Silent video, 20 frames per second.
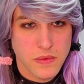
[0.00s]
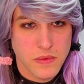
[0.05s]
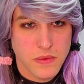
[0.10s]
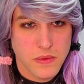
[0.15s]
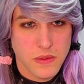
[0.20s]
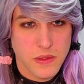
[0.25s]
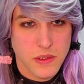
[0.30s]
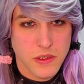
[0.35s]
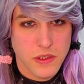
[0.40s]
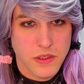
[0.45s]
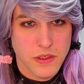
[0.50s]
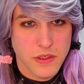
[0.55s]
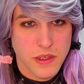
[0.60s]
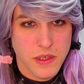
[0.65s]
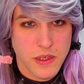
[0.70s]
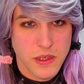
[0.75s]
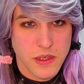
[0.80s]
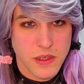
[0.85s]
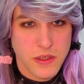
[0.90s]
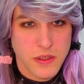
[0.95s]
I just
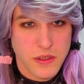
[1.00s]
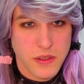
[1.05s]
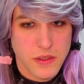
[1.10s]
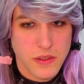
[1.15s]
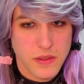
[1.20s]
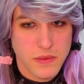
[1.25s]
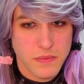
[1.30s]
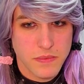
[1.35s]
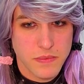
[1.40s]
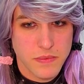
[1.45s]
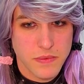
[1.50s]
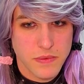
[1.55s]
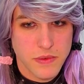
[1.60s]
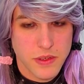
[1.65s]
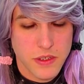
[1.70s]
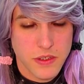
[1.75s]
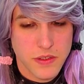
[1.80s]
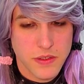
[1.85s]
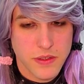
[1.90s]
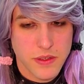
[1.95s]
deleted
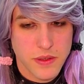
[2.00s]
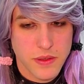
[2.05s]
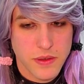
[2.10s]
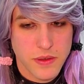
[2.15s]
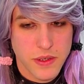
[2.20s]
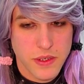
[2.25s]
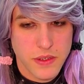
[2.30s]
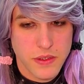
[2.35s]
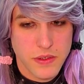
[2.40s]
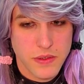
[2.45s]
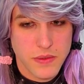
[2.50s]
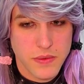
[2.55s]
register 3 to